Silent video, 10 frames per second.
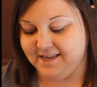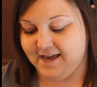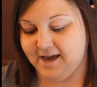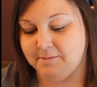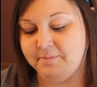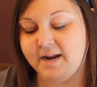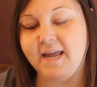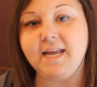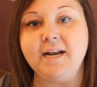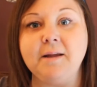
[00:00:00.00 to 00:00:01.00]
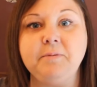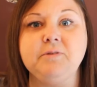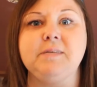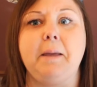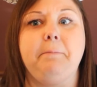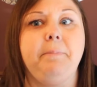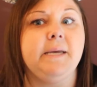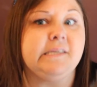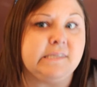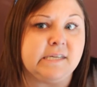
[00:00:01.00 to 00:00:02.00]
But I ended up using
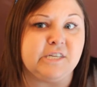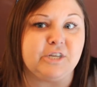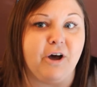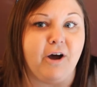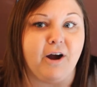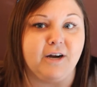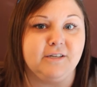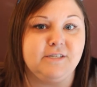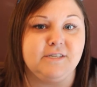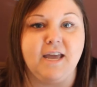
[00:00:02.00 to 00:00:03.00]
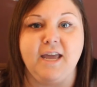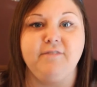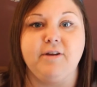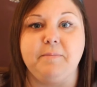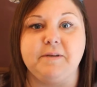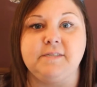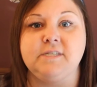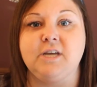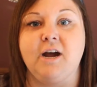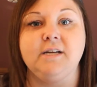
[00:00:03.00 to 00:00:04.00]
business cards, the Avery
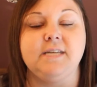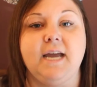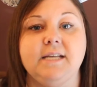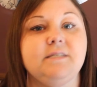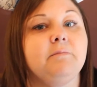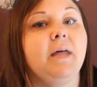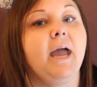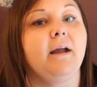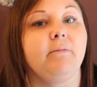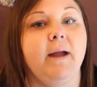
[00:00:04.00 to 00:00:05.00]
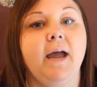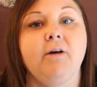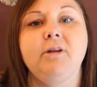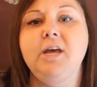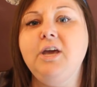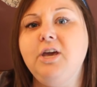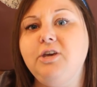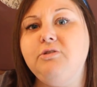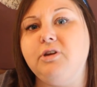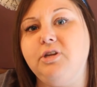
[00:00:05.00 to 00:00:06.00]
business cards. I had some lying around.
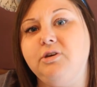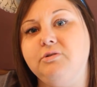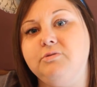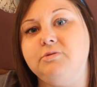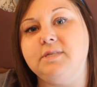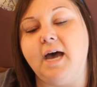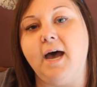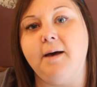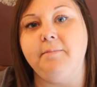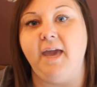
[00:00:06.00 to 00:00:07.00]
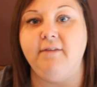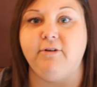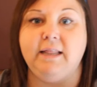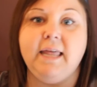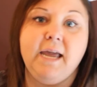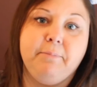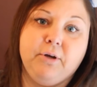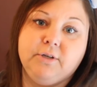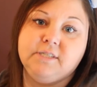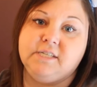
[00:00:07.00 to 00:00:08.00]
You could use Avery
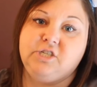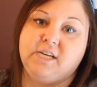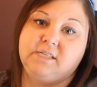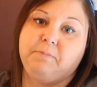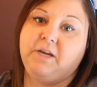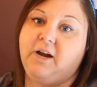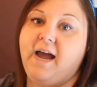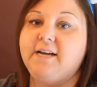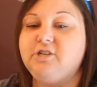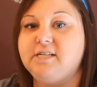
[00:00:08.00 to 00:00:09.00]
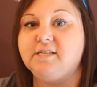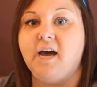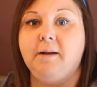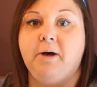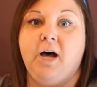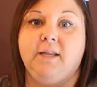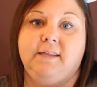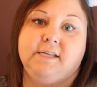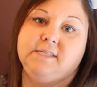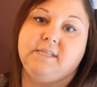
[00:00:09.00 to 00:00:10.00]
labels and just put your address on them all
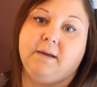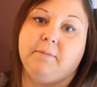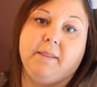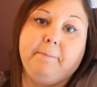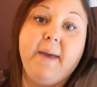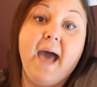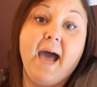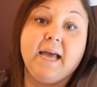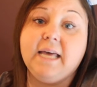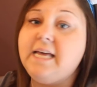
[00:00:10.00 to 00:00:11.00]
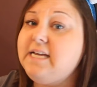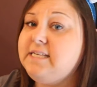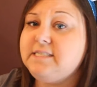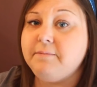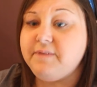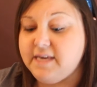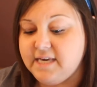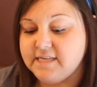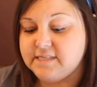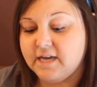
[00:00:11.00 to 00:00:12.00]
and then stick them on the back. Something
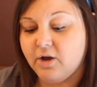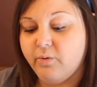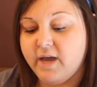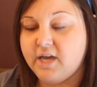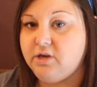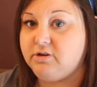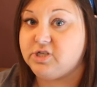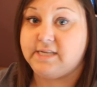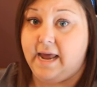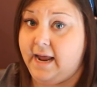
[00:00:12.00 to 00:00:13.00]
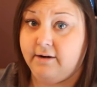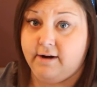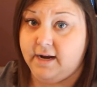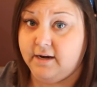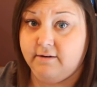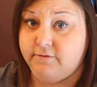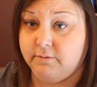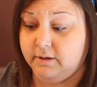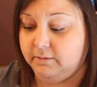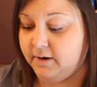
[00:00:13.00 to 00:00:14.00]
easy and quick. You could just handwrite it if you
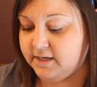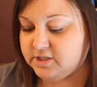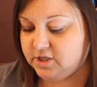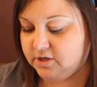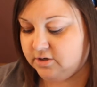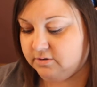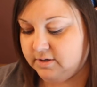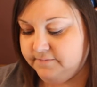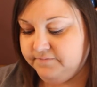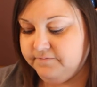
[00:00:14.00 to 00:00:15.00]
really wanted to.